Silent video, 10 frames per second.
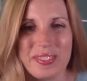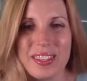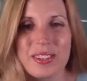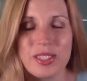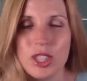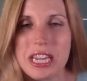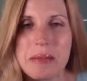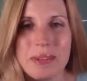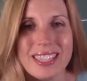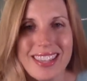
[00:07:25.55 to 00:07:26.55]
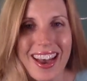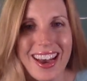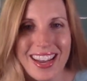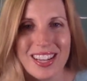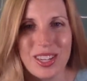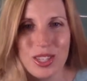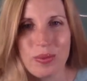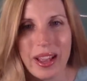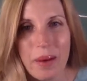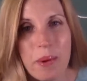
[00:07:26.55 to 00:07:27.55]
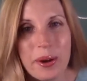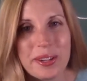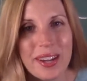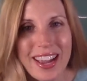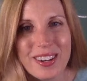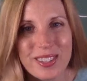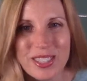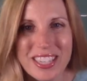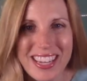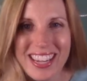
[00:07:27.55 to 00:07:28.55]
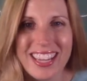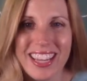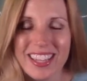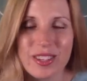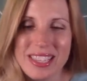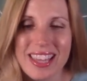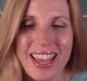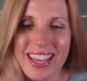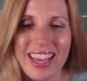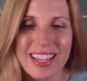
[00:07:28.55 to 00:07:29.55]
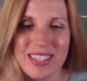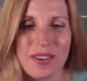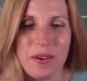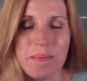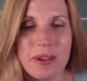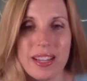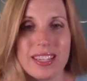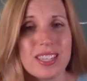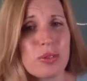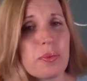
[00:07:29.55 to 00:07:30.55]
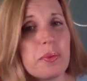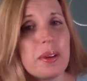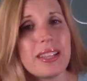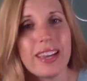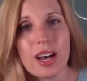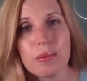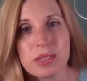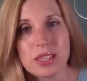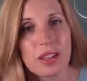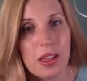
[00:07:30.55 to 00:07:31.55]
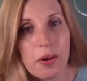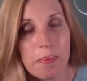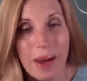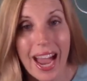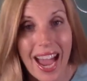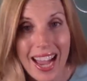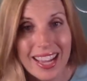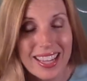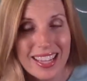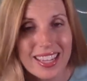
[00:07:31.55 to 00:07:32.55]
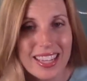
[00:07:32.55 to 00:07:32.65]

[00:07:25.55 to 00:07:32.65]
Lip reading: Little Qi massage. Wake up all your energy. Get those leg gates open. This really helps the low back.